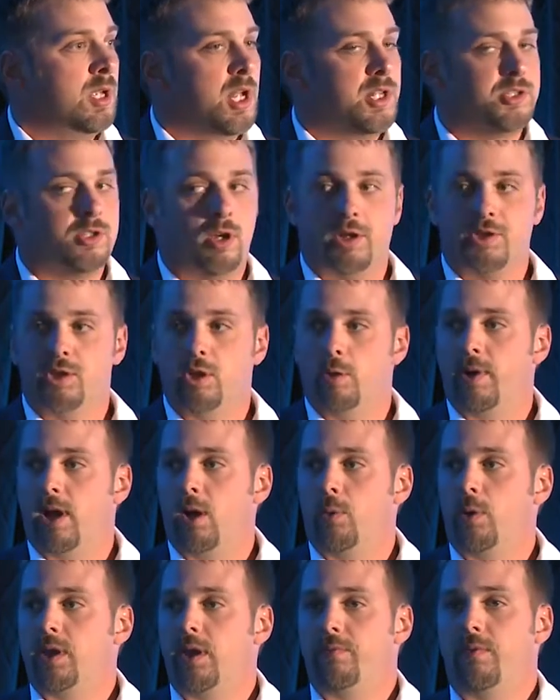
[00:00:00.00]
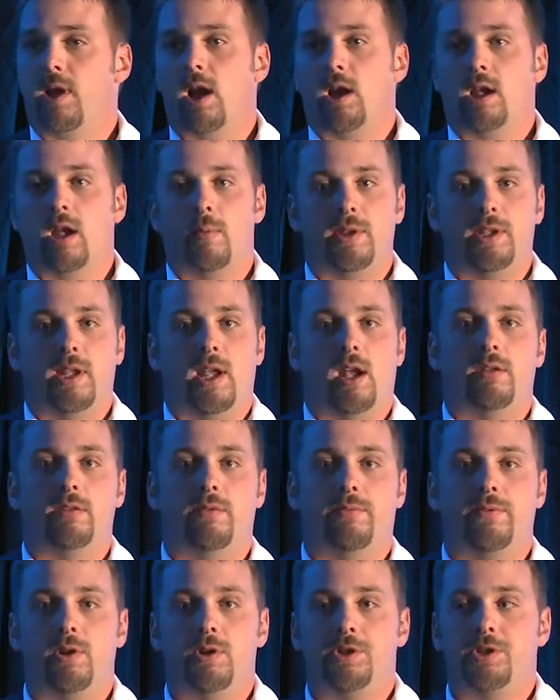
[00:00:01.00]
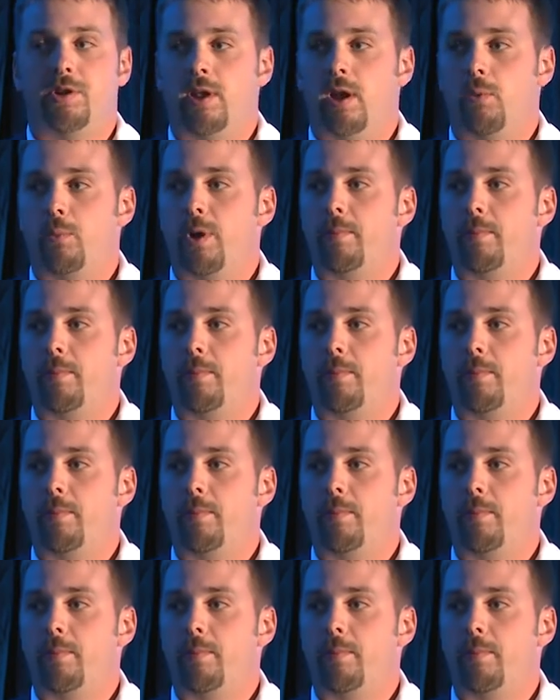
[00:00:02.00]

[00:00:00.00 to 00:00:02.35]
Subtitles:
It's also about what they've got coming down in the future that